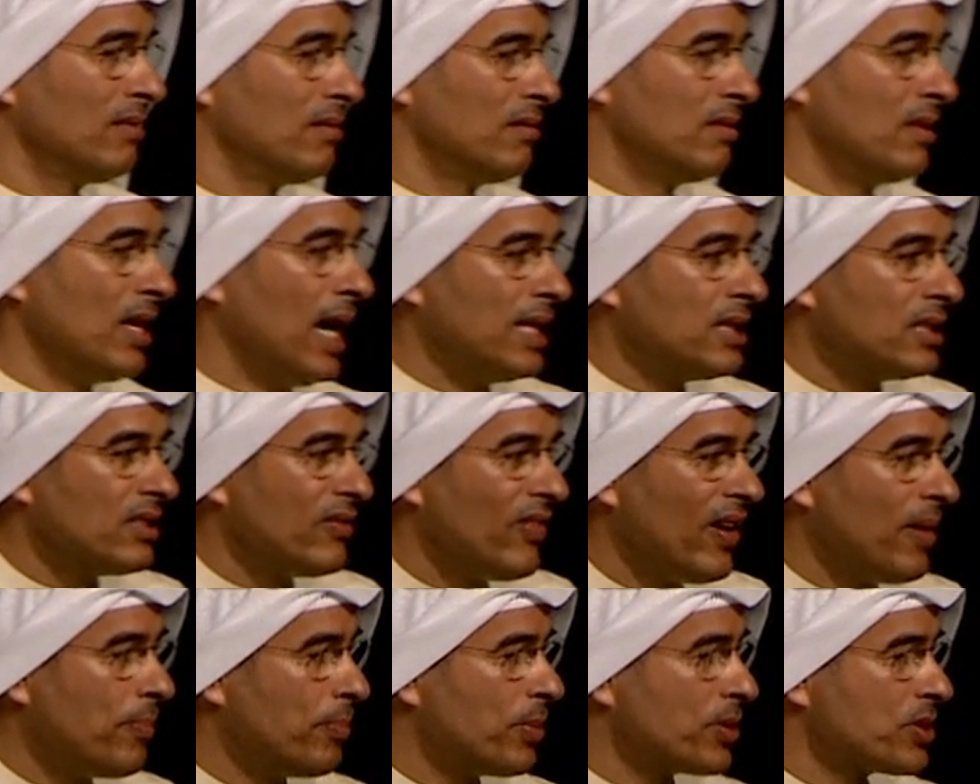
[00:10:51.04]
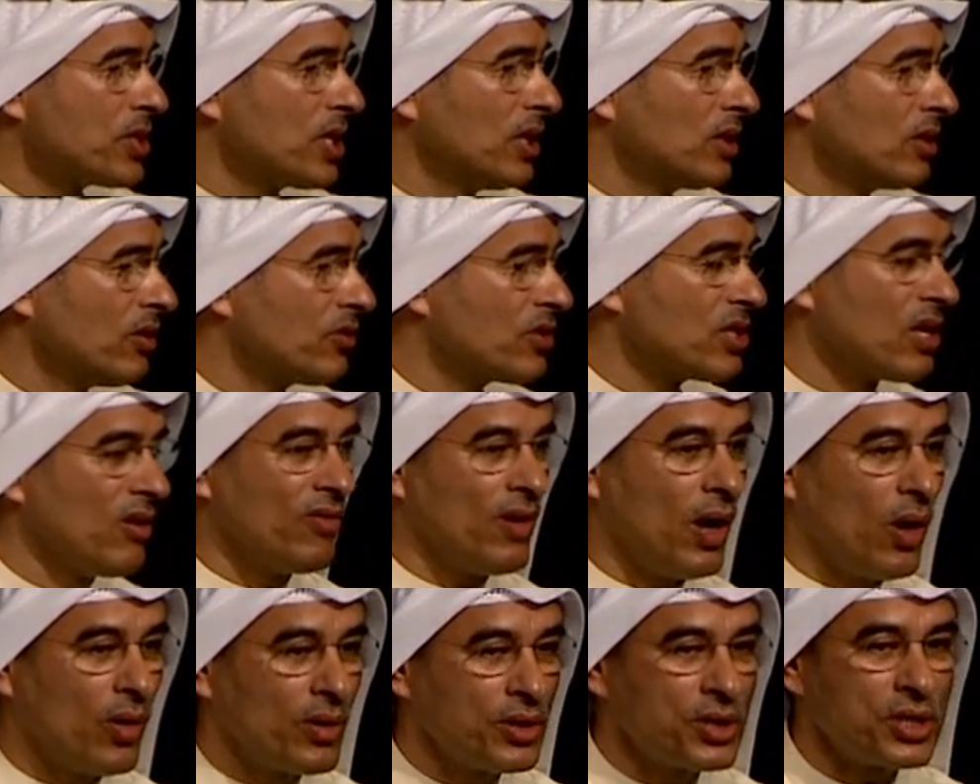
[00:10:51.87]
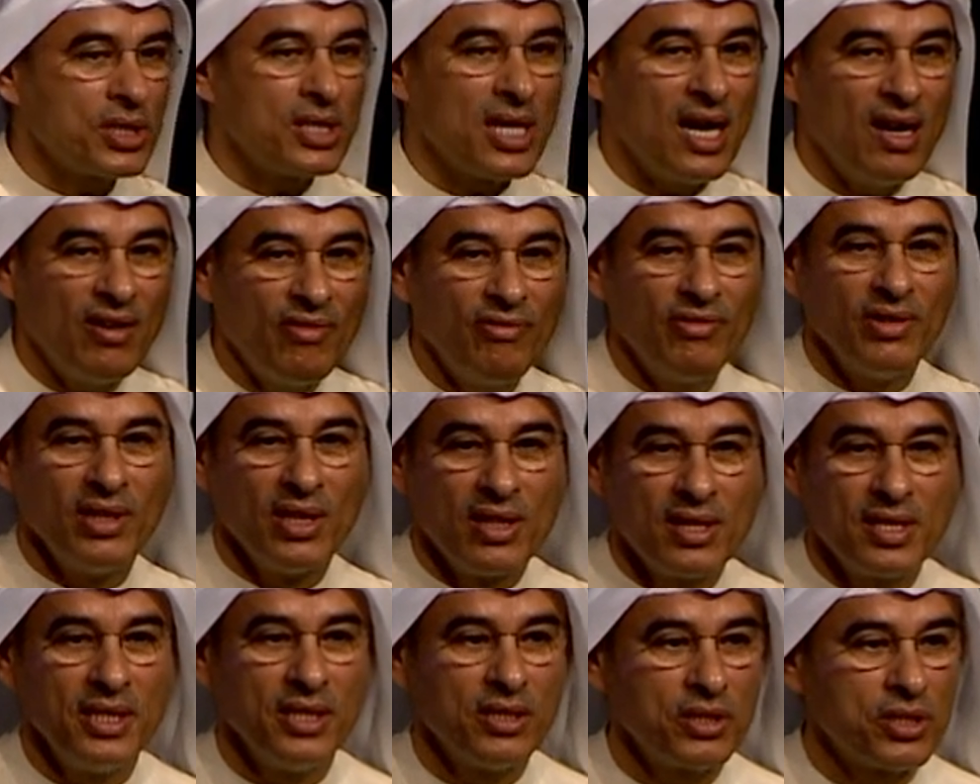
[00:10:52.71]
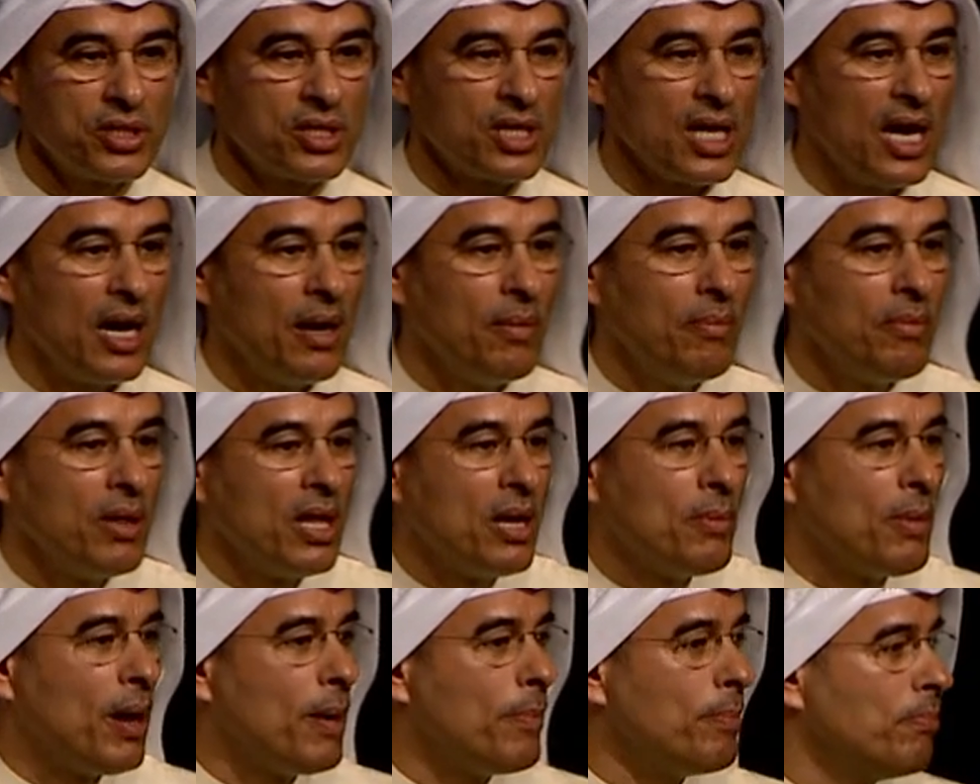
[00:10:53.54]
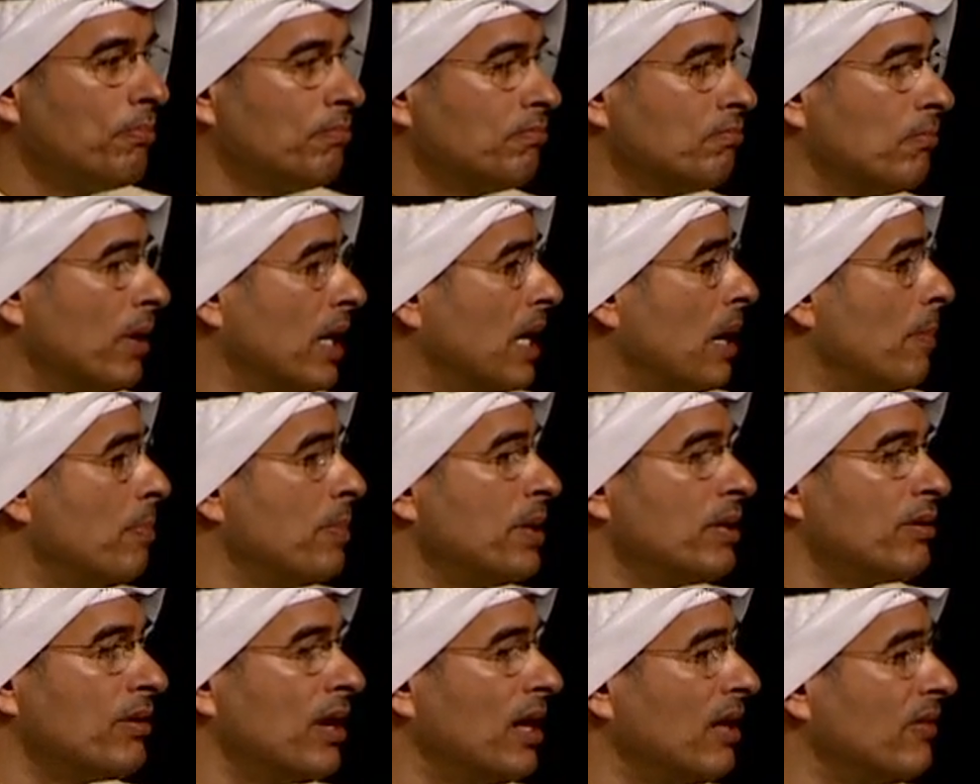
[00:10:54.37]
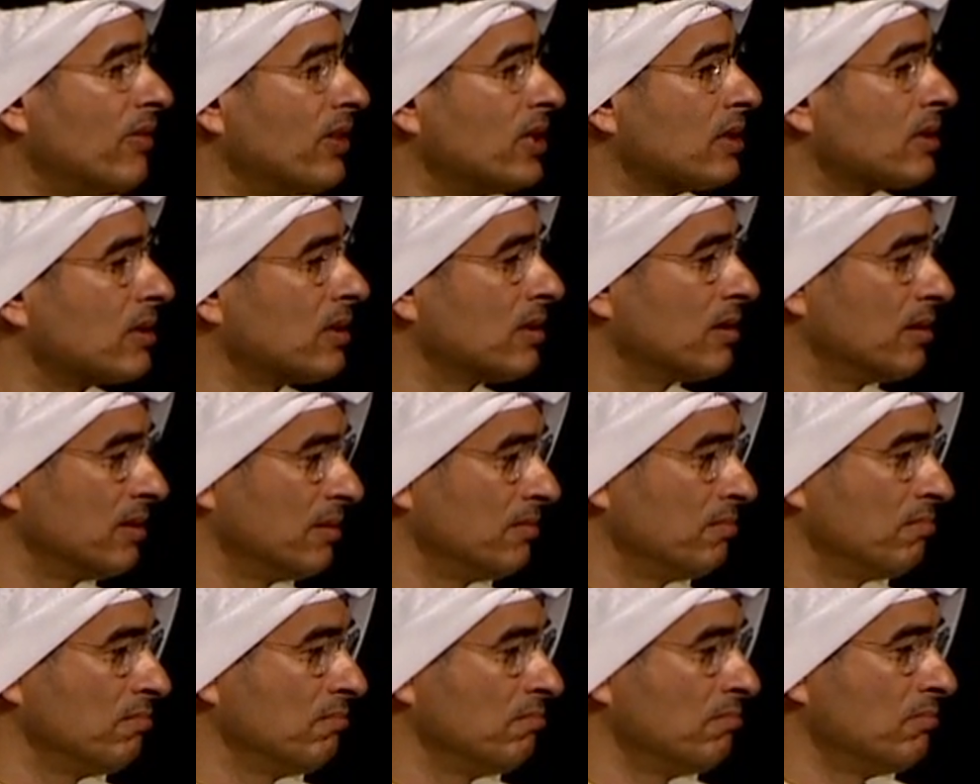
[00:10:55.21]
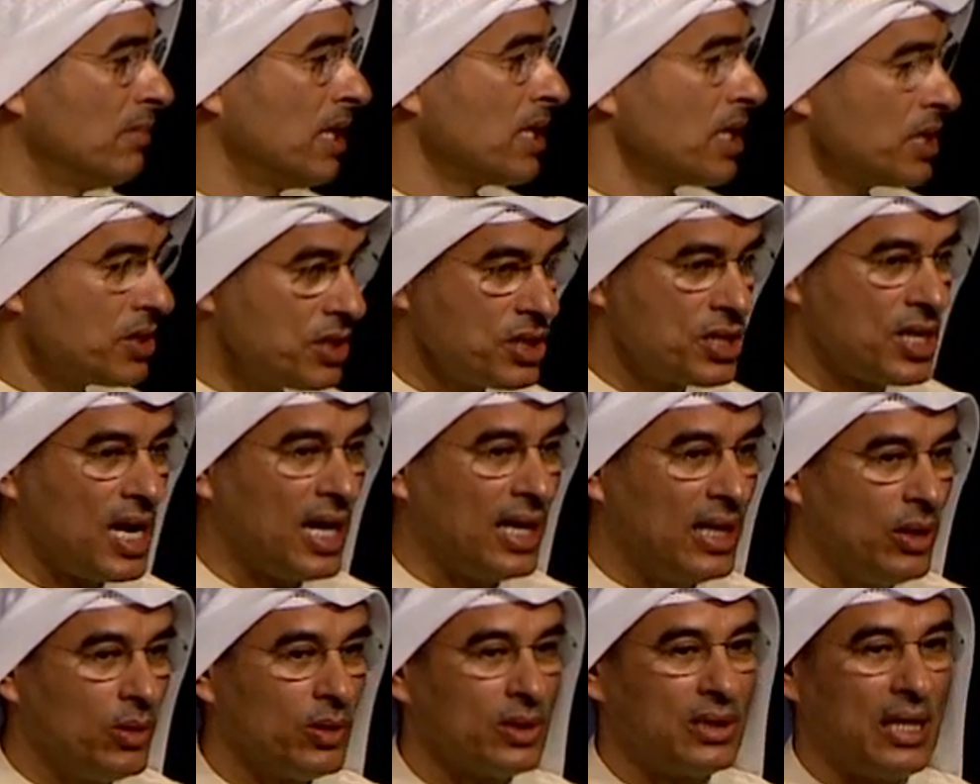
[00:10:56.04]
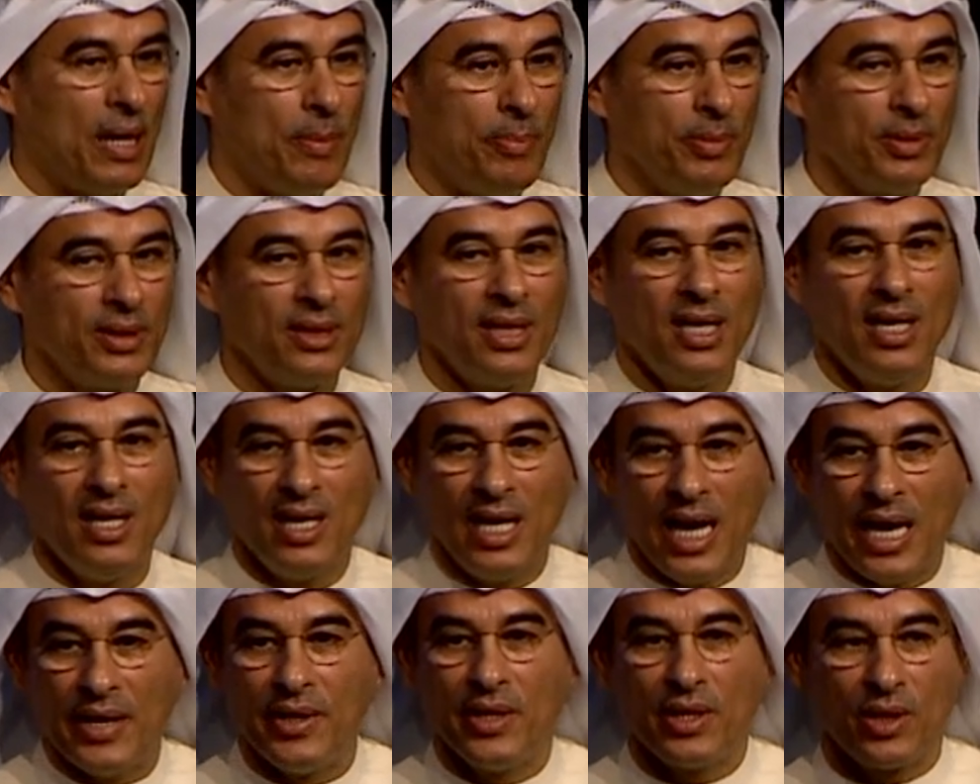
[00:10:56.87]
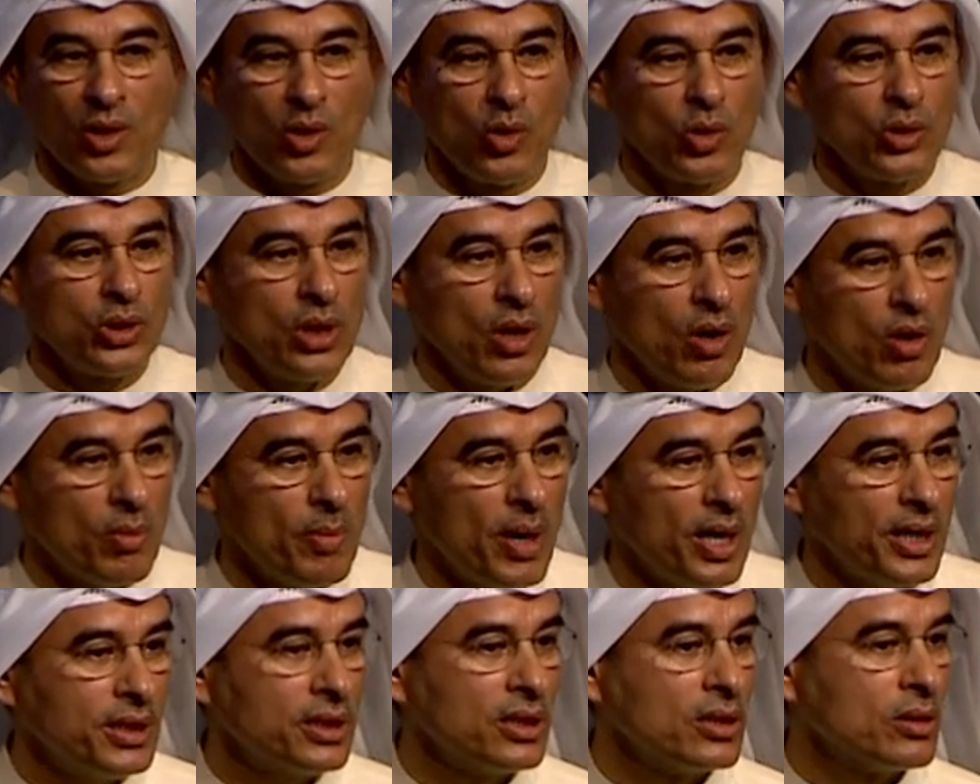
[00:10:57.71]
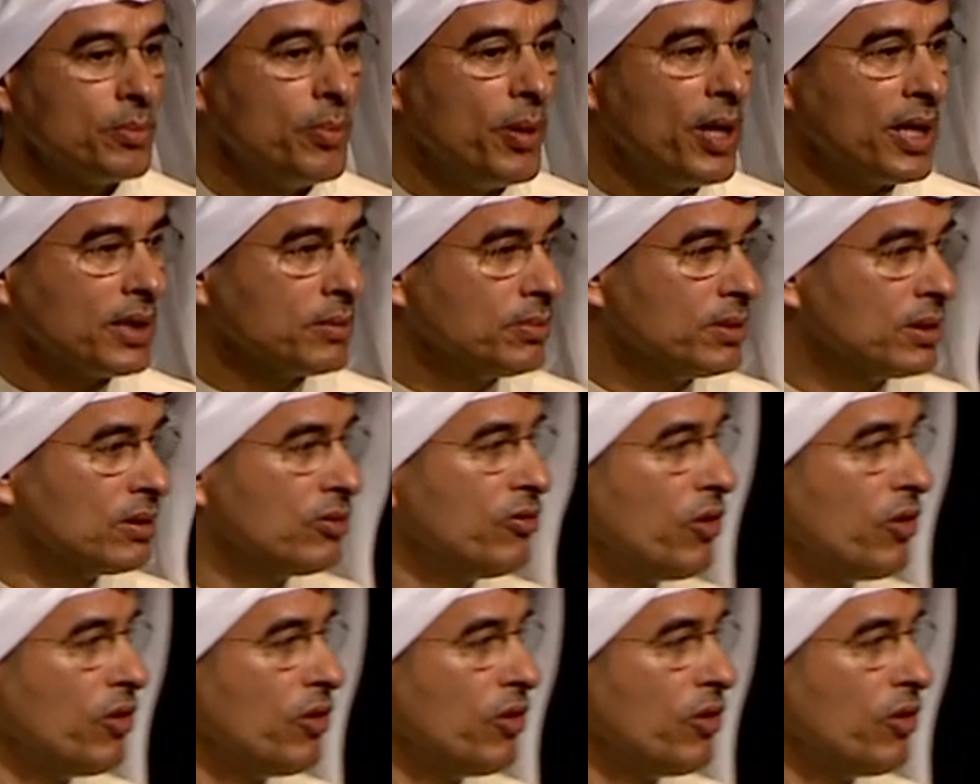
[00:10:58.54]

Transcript: 95% of some of our staff in three years' time, they might, might not be relevant. And that's exactly what happened a year ago to our marketing department.